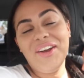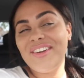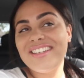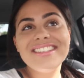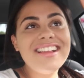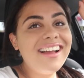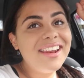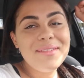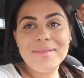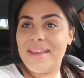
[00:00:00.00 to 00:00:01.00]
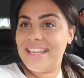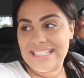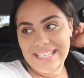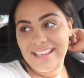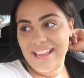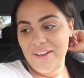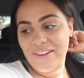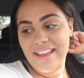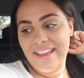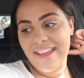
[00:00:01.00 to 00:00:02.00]
we're just not gonna be painting,
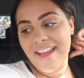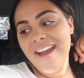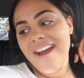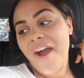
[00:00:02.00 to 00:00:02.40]
okay?